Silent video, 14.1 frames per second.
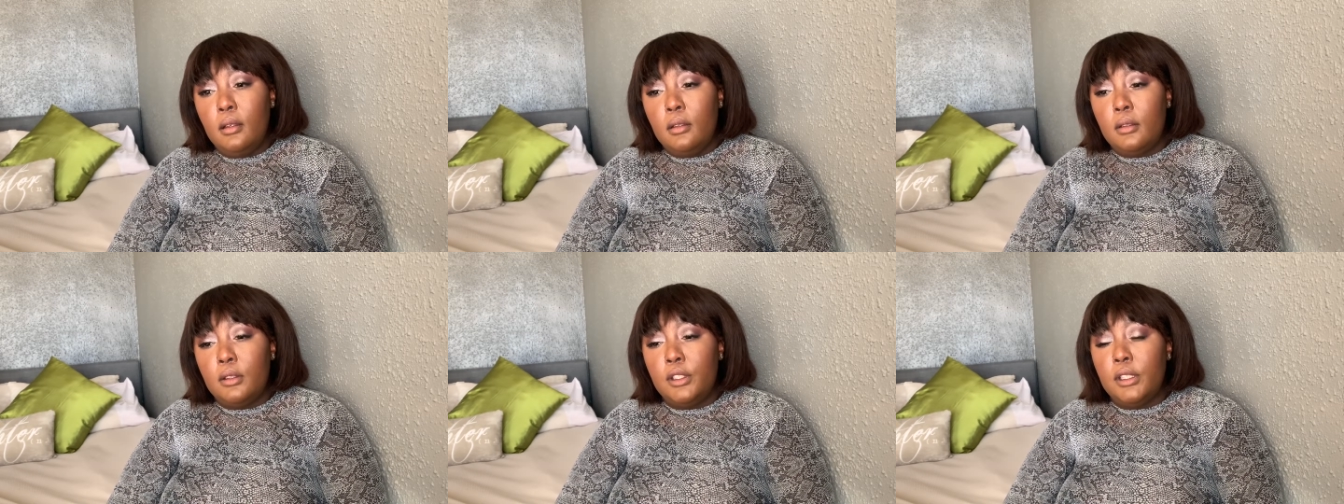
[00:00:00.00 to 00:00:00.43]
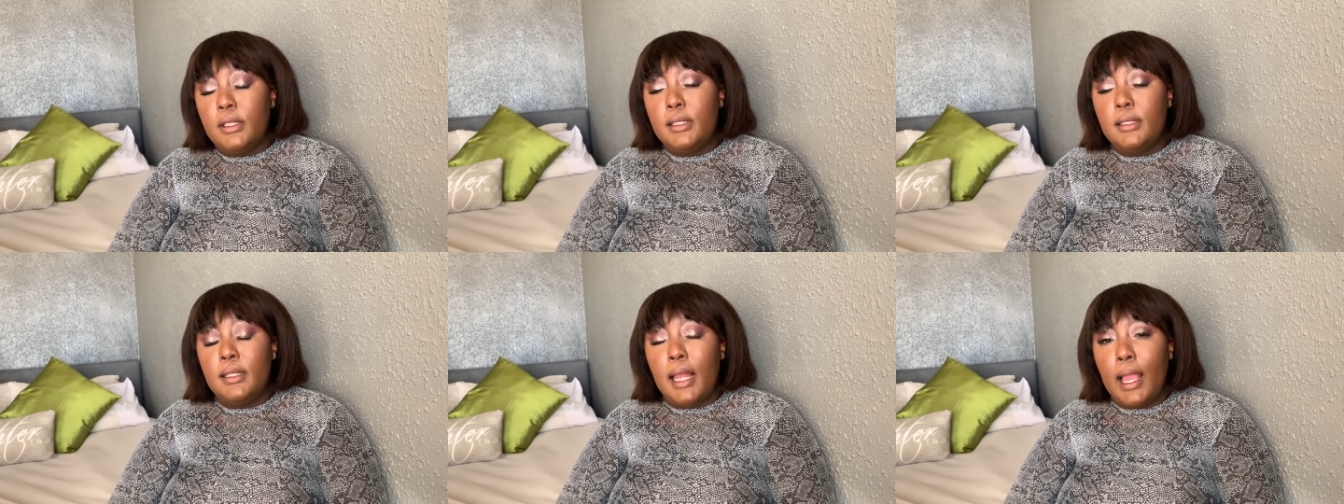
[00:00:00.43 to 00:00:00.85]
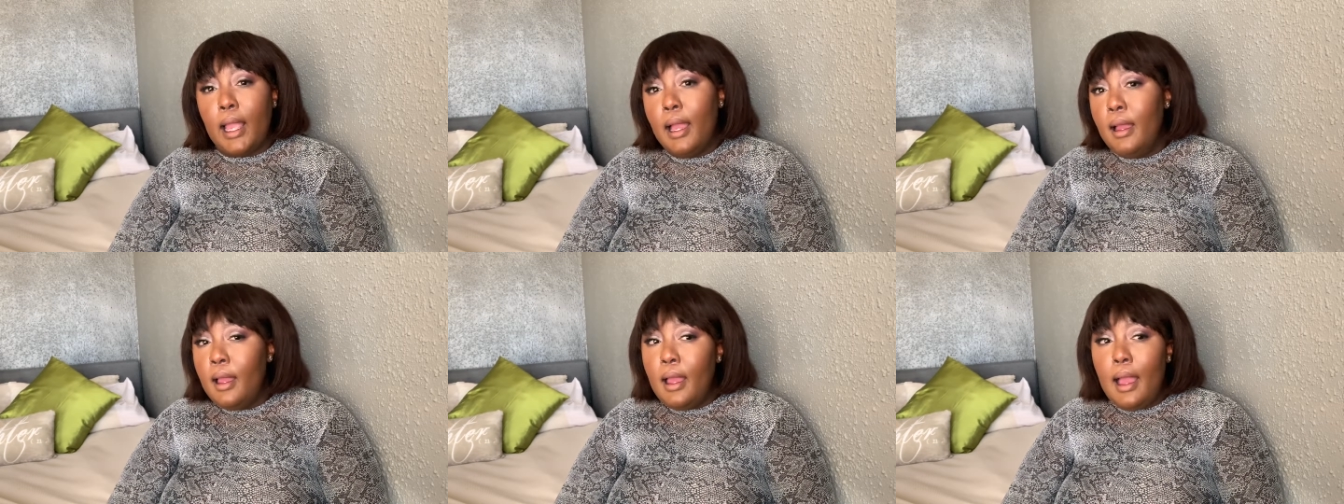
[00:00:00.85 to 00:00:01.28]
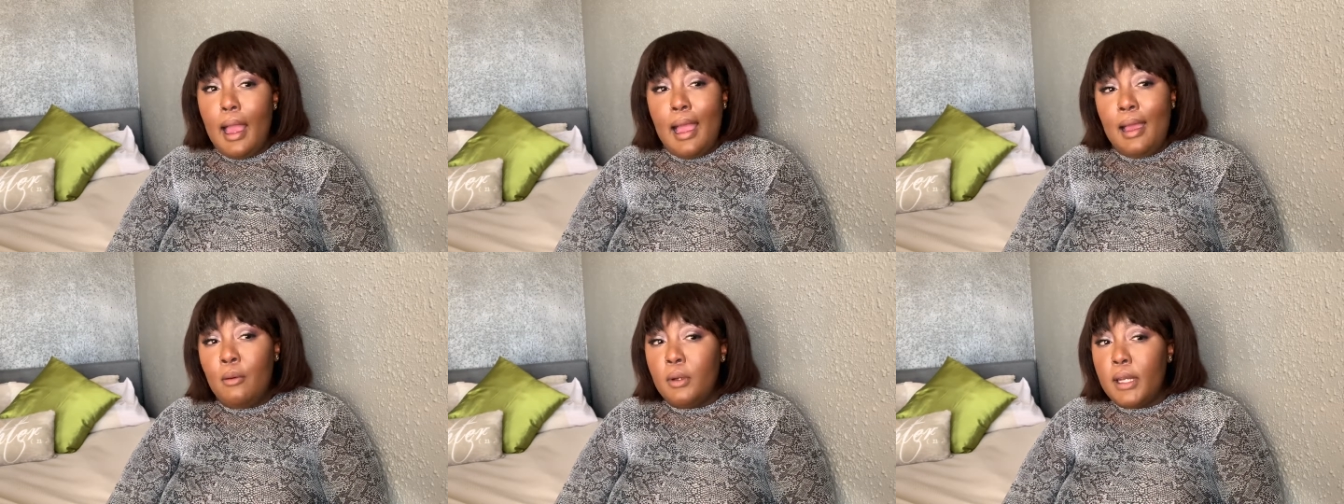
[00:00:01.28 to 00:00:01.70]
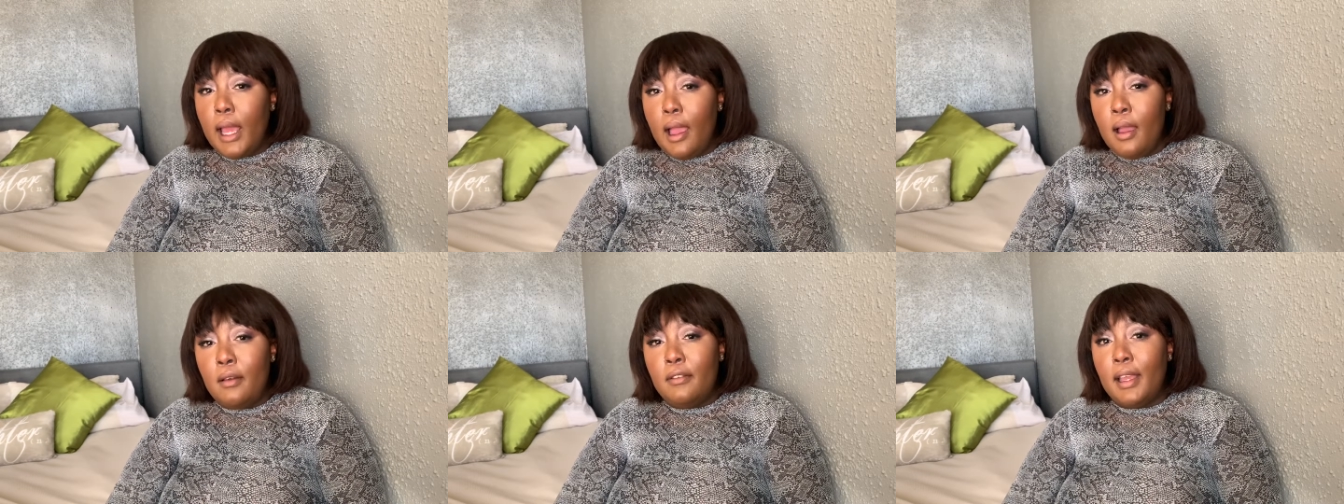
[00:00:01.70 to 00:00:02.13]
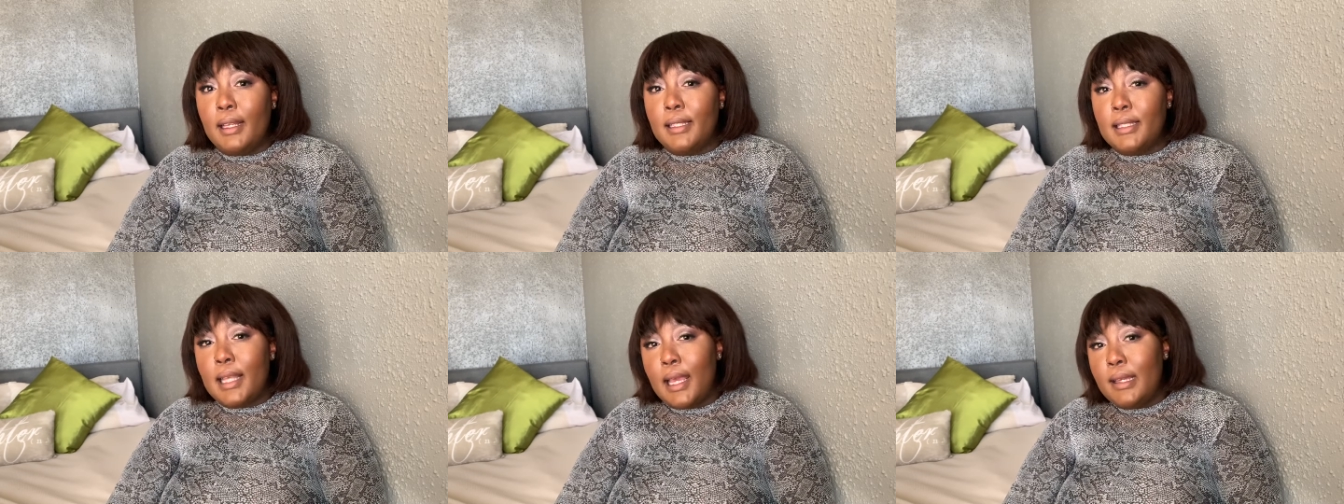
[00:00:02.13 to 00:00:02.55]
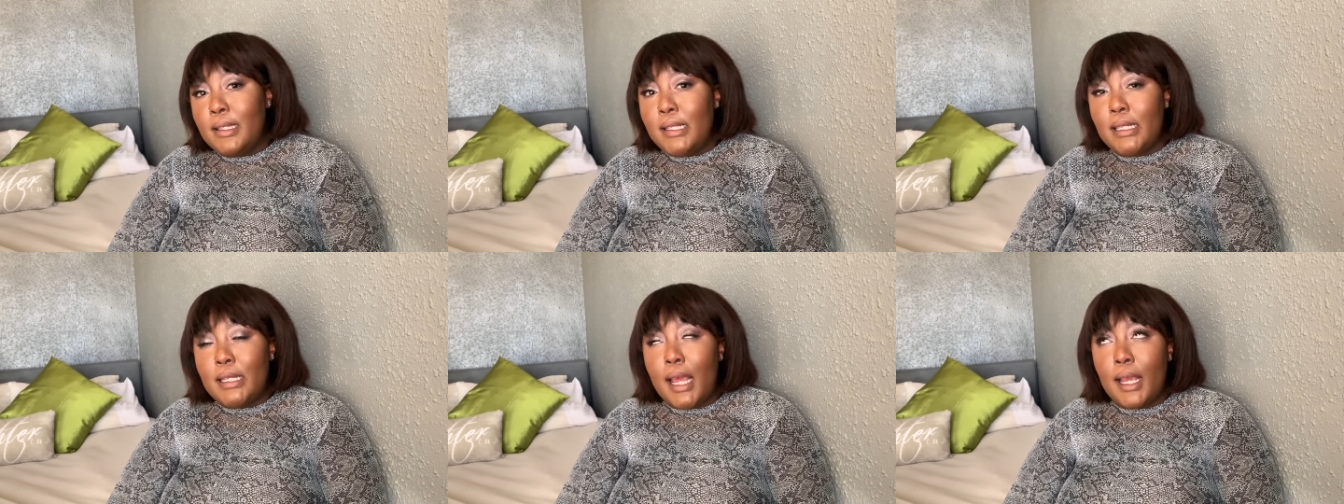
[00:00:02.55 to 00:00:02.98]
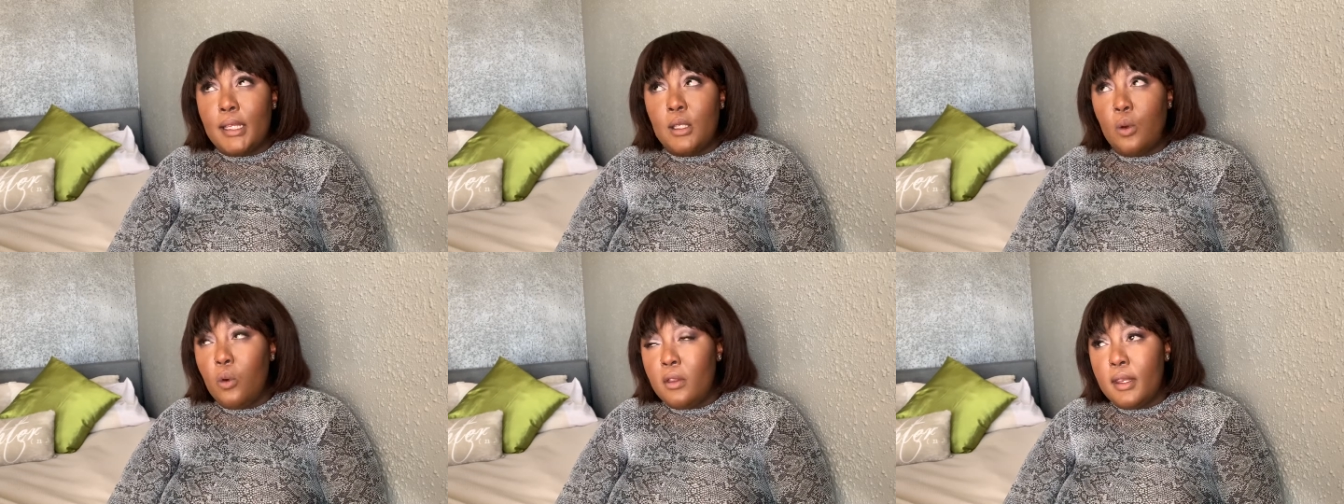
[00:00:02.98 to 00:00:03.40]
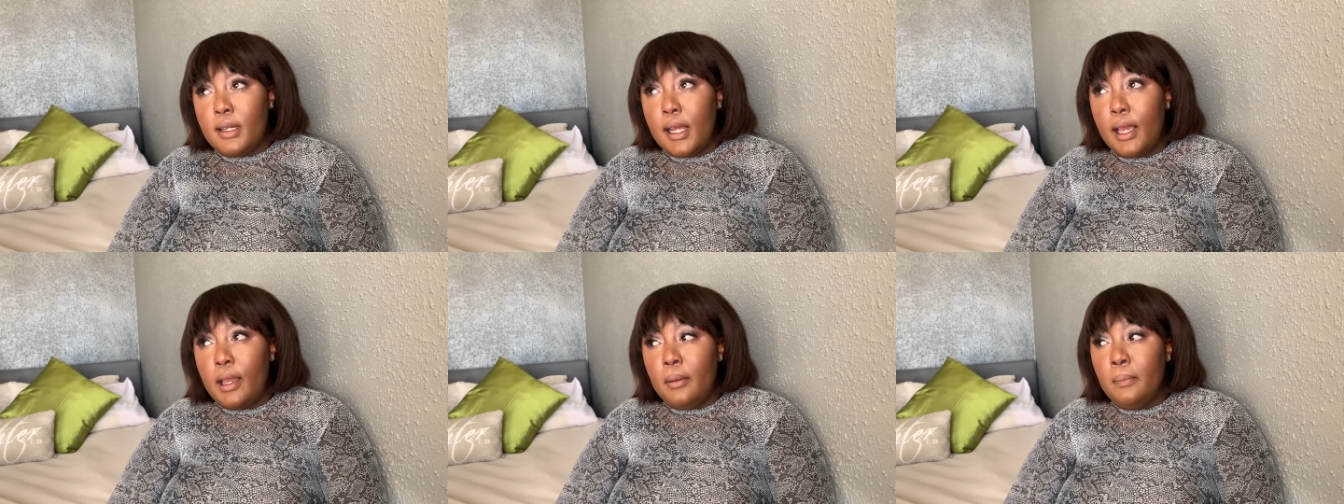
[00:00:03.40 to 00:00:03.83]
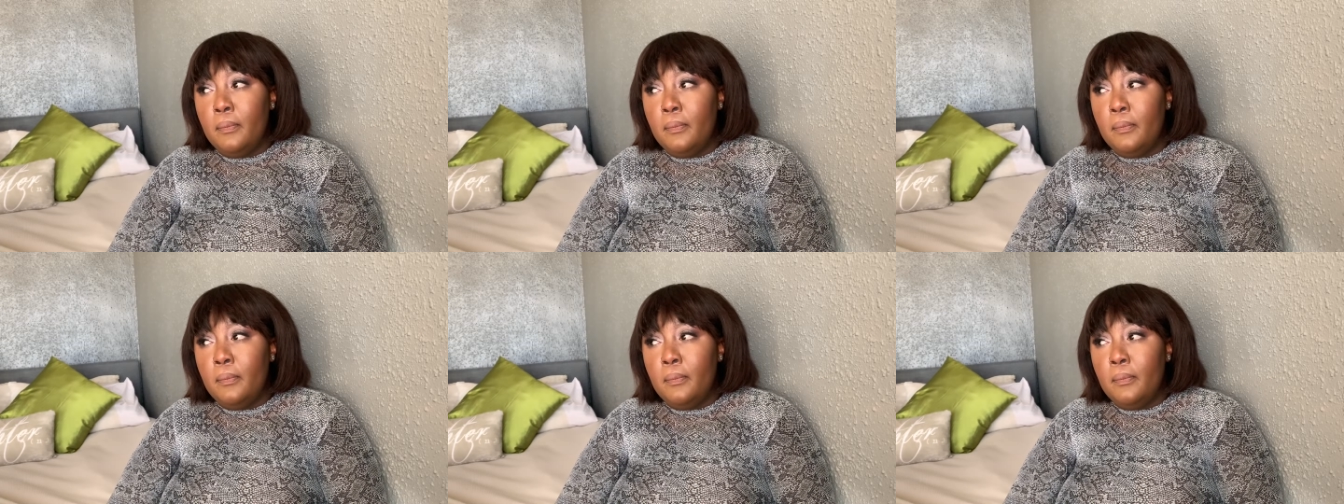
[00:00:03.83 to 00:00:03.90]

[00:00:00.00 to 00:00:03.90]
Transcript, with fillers: just like I would have anxiety attacks all the time.